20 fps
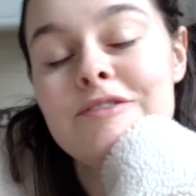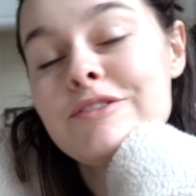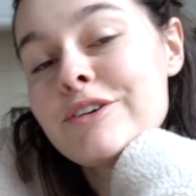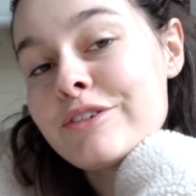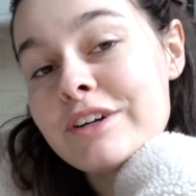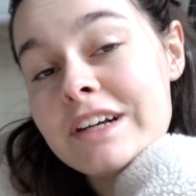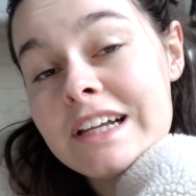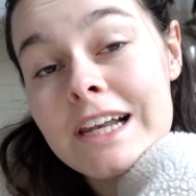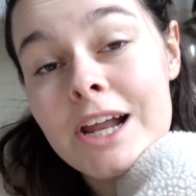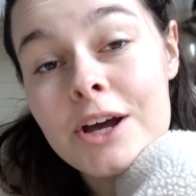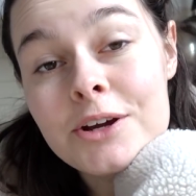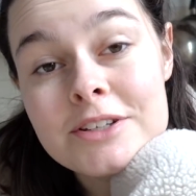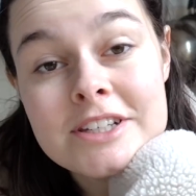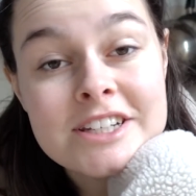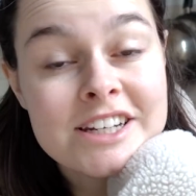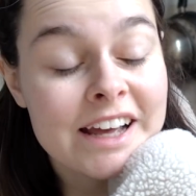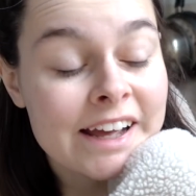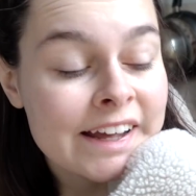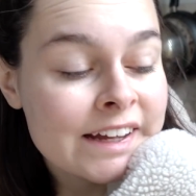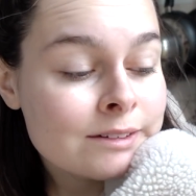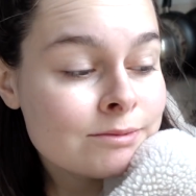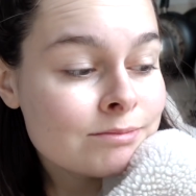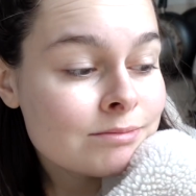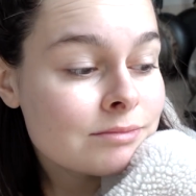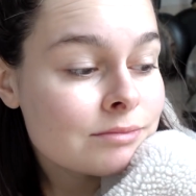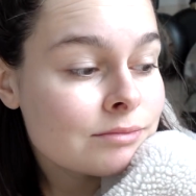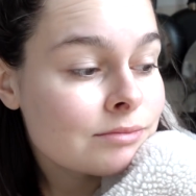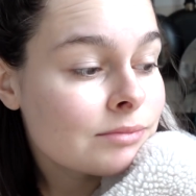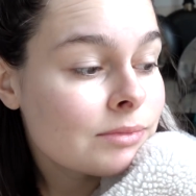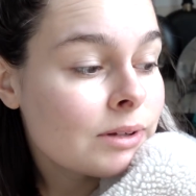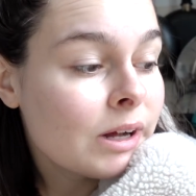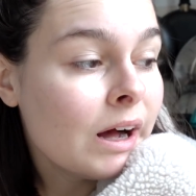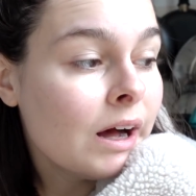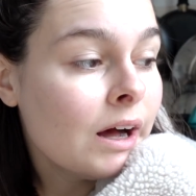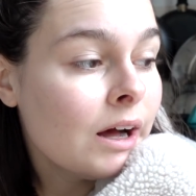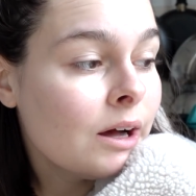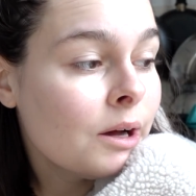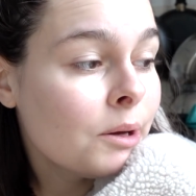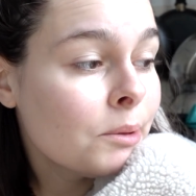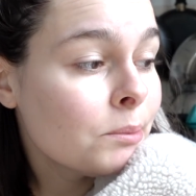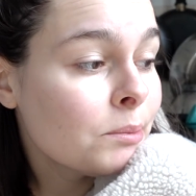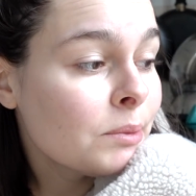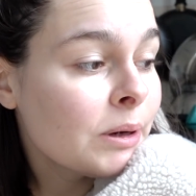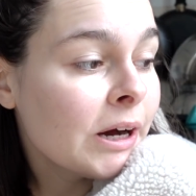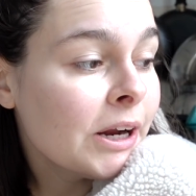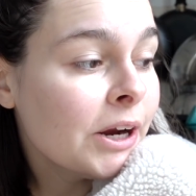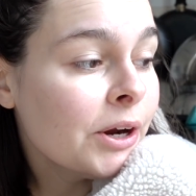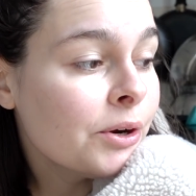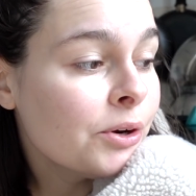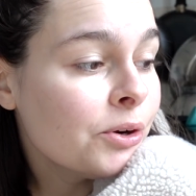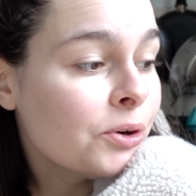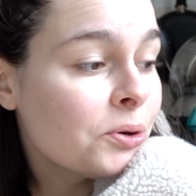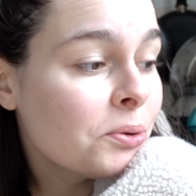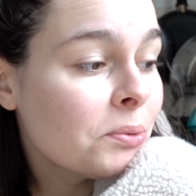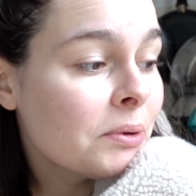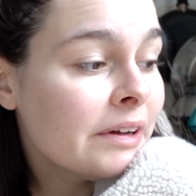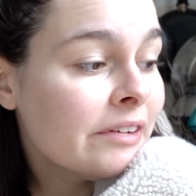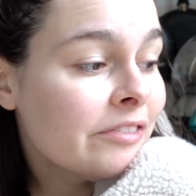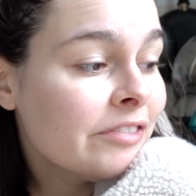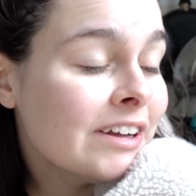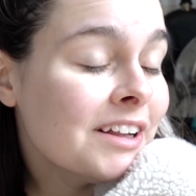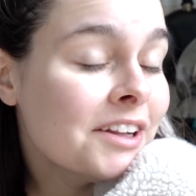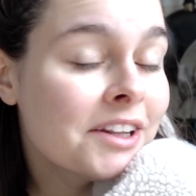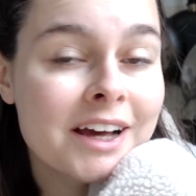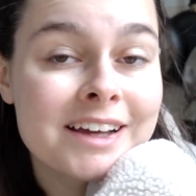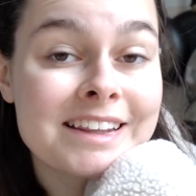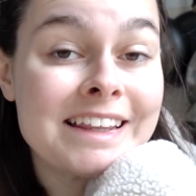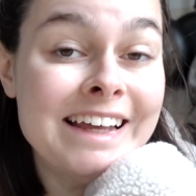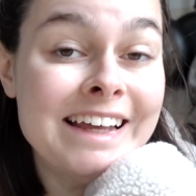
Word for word: feel really low today. Um, I don't normally feel like